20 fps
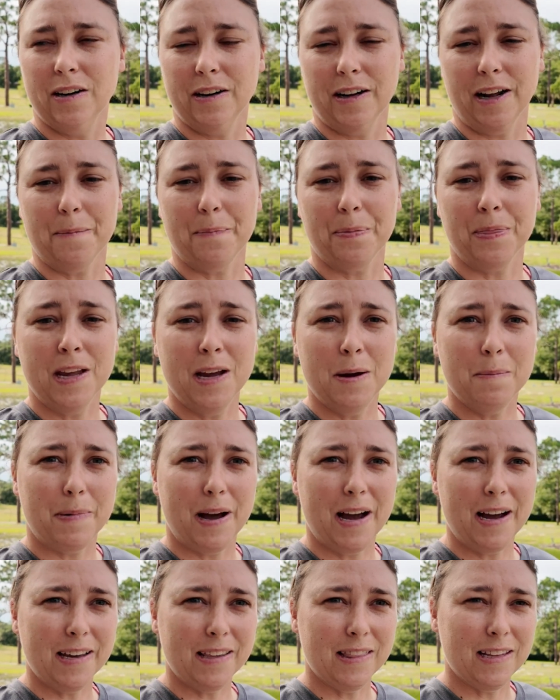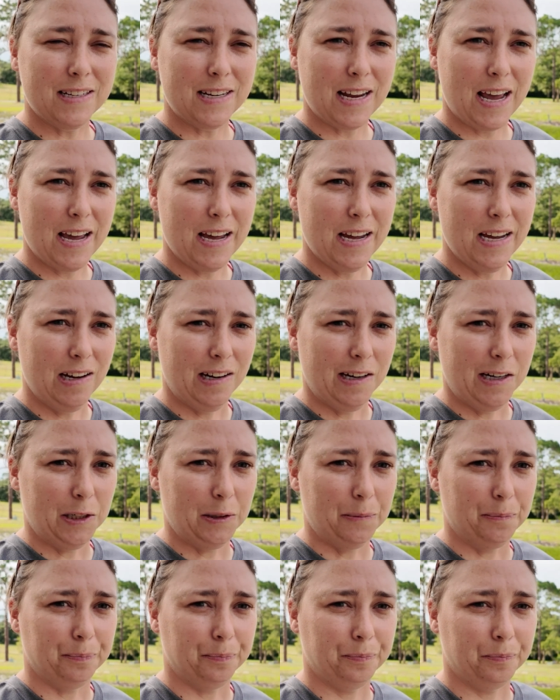okay, back in the day,
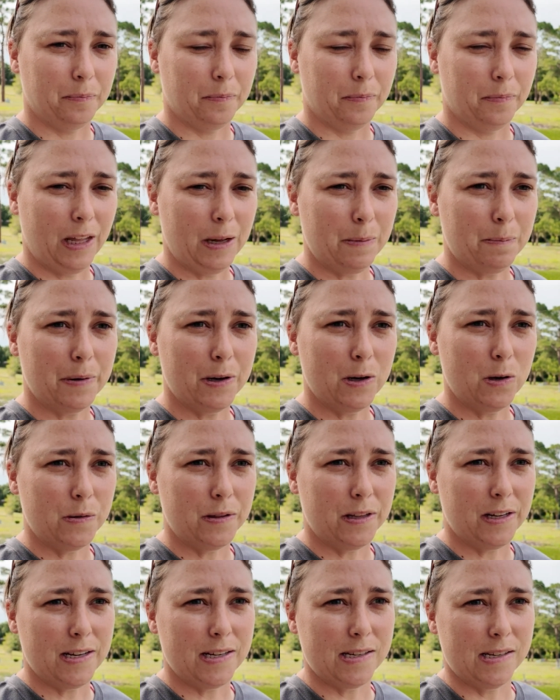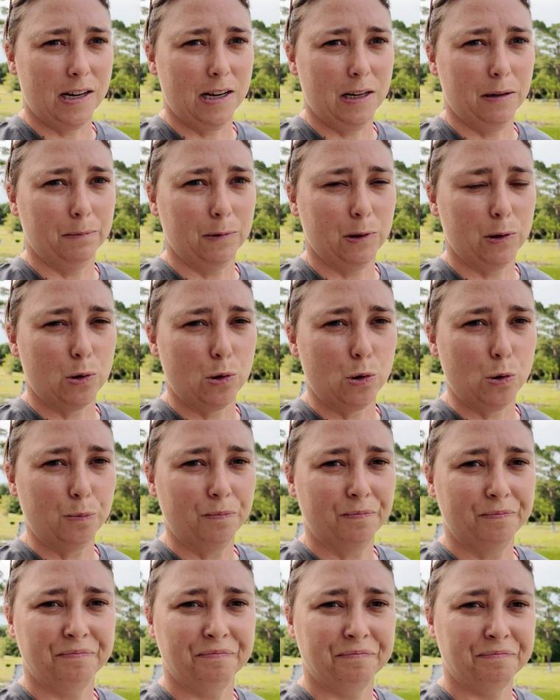they built these little
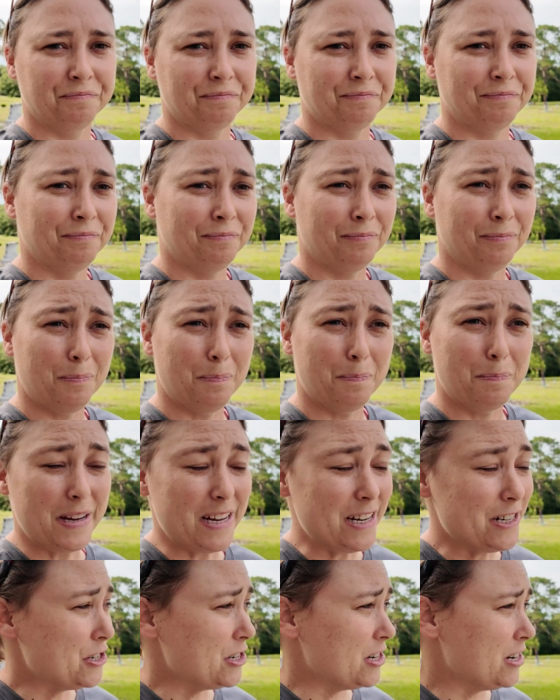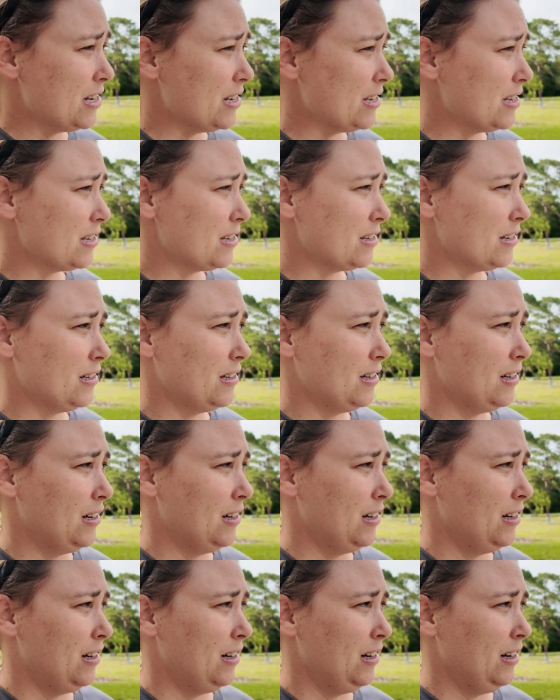benches
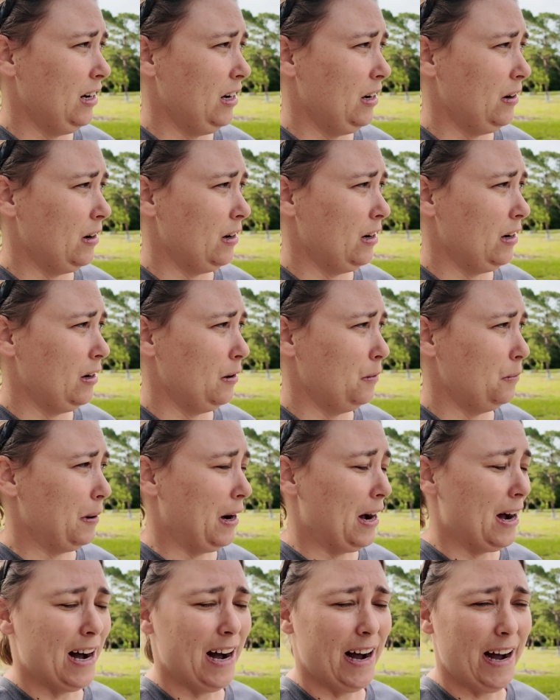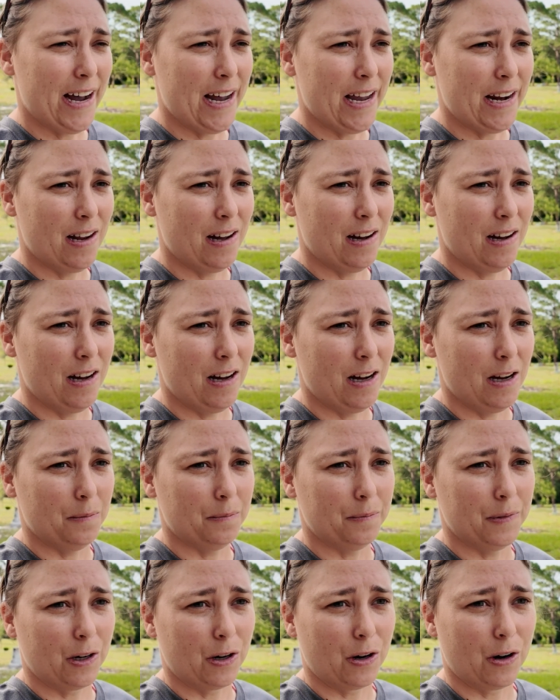behind
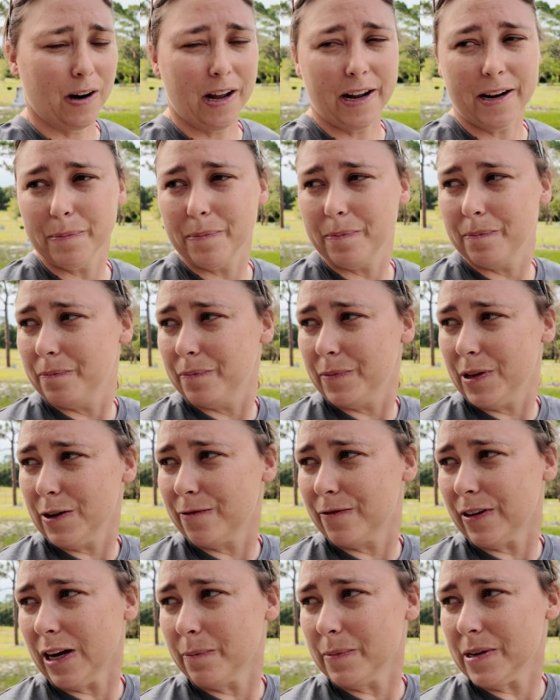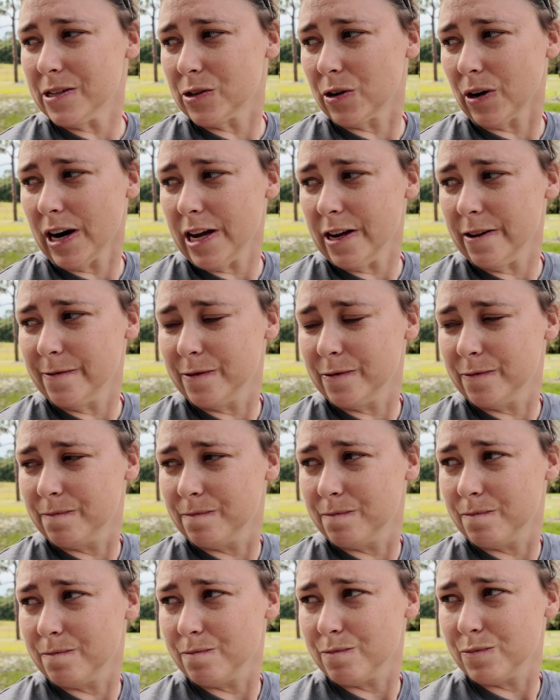their family's
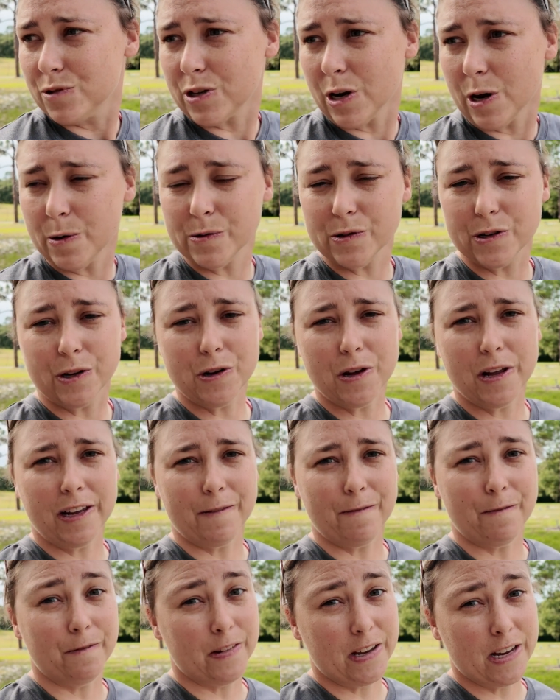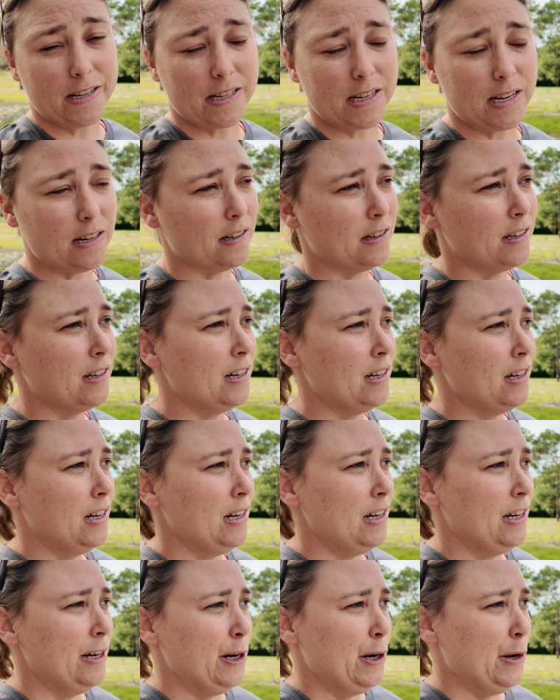gravestone so you can visit.
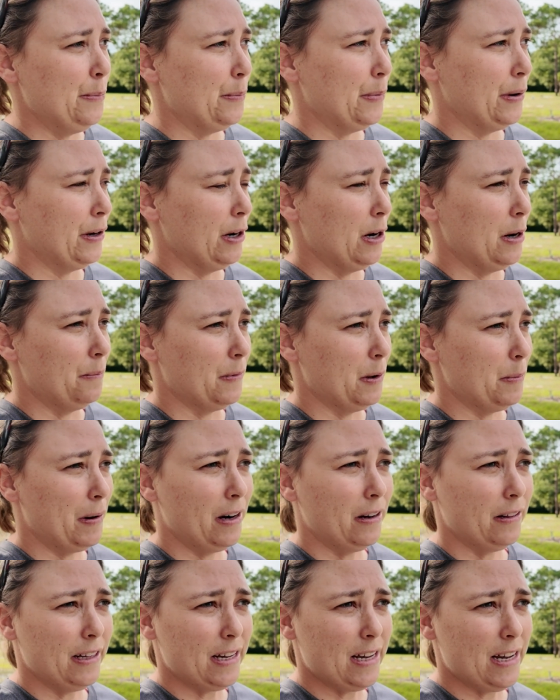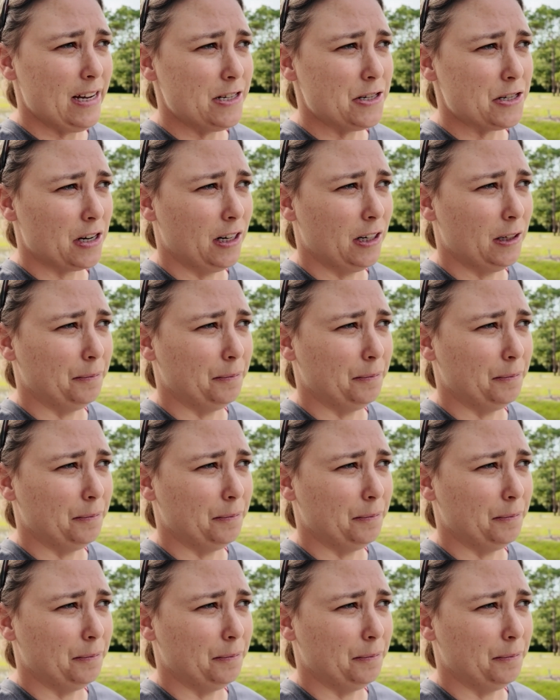But apparently each